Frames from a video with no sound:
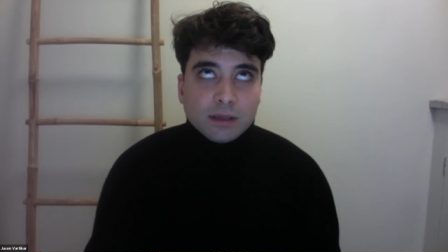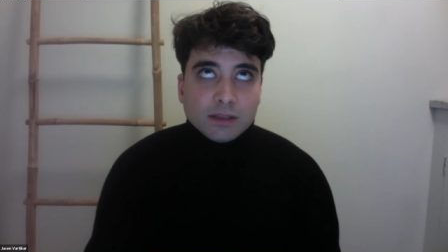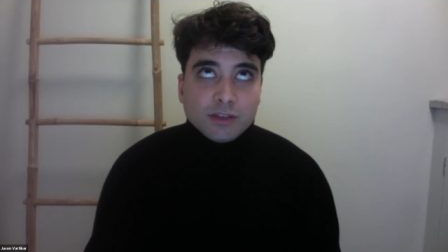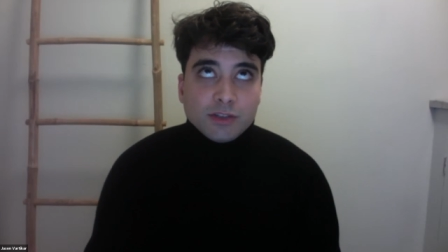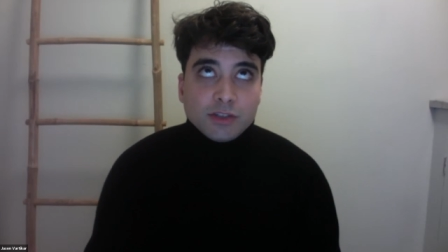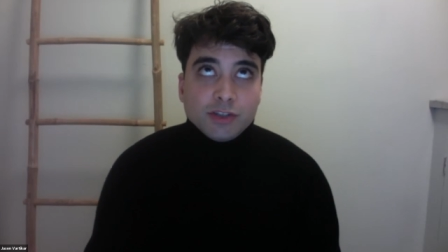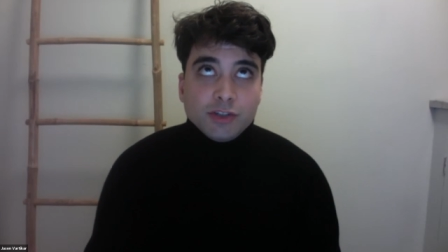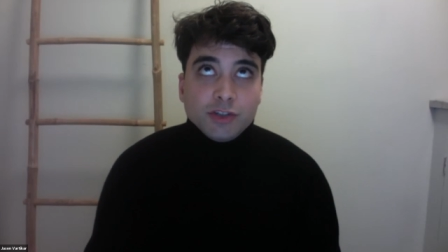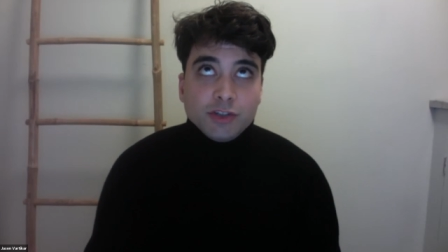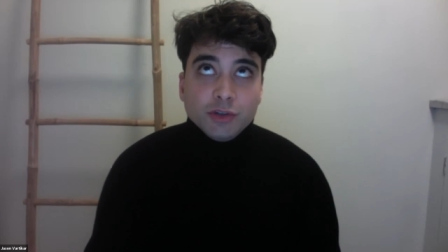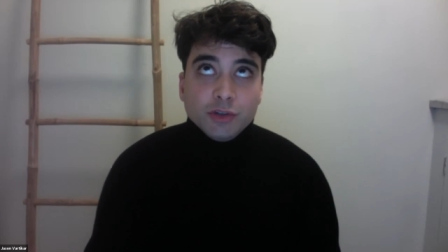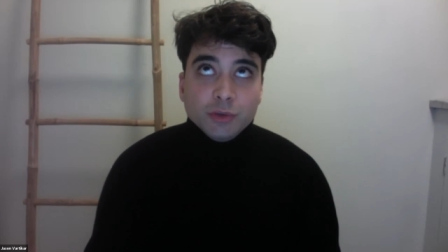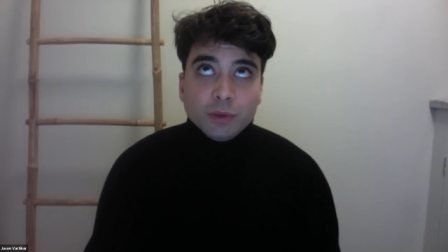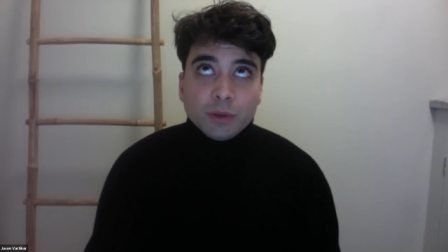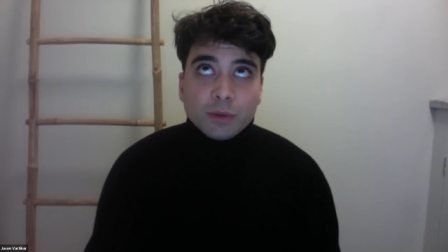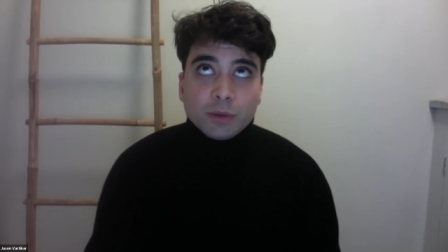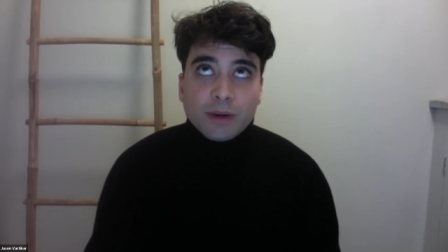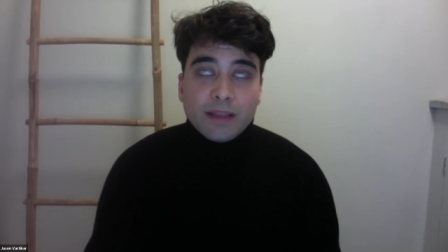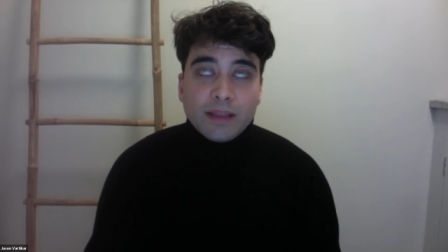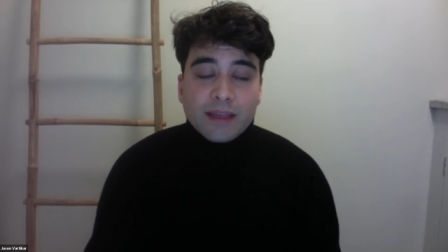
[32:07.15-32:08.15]

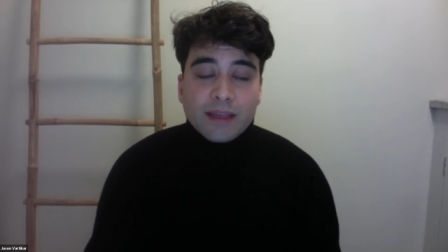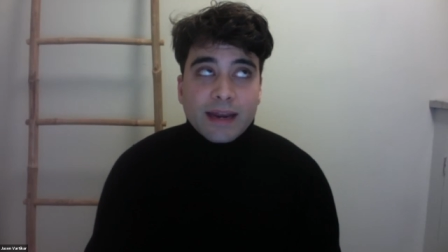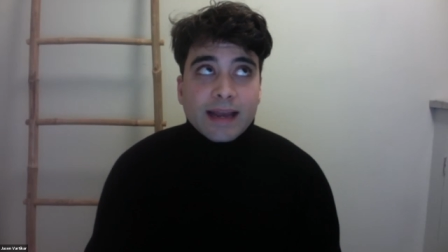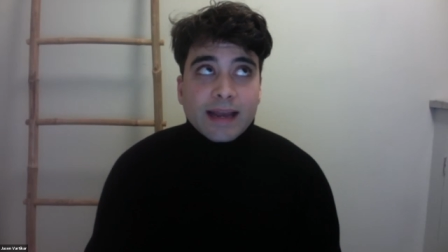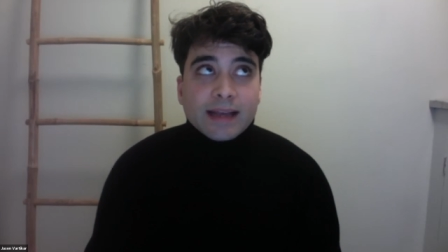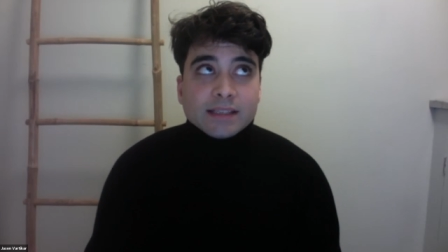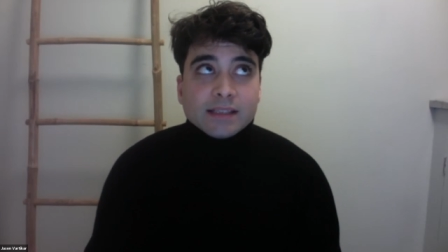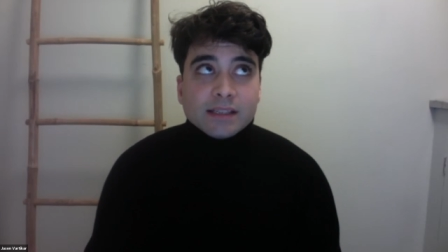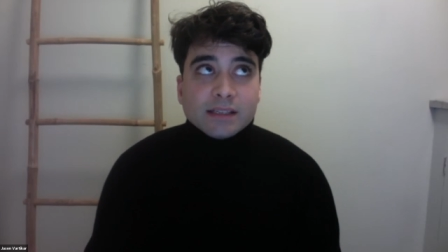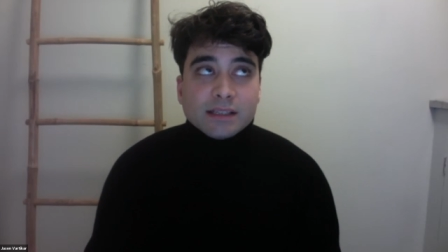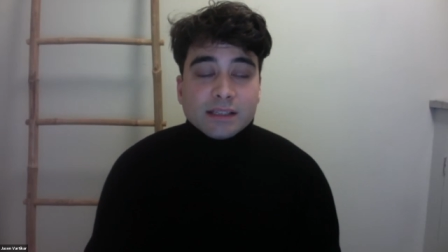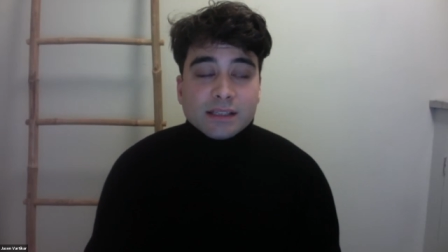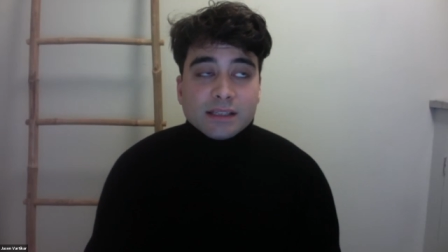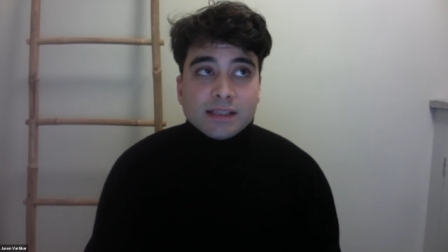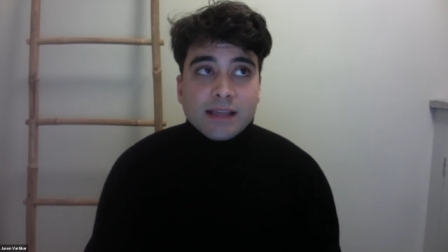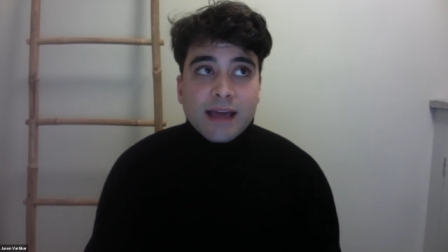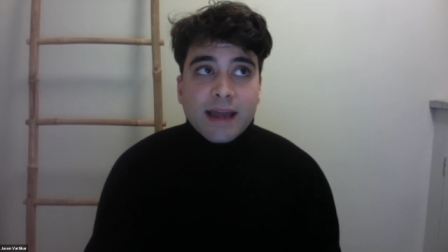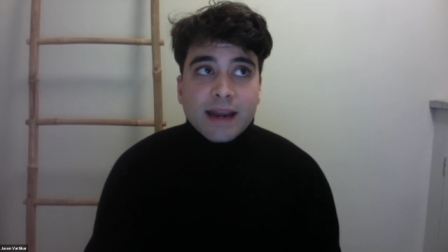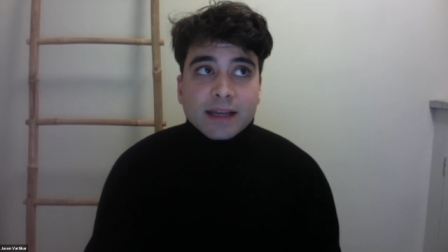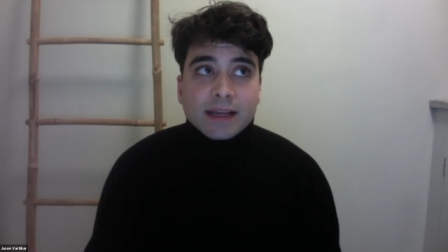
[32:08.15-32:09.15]
jewelry that has this
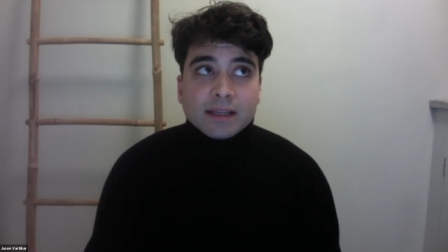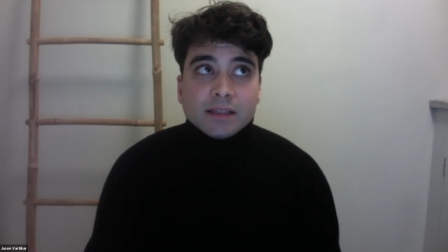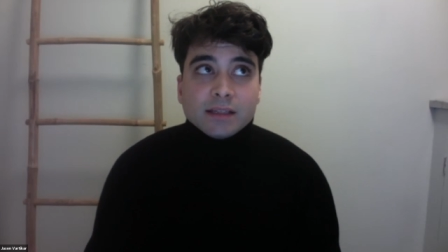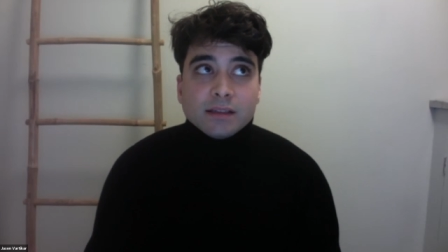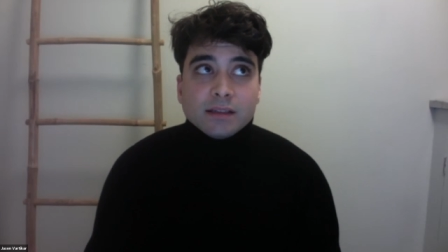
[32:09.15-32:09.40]
aesthetic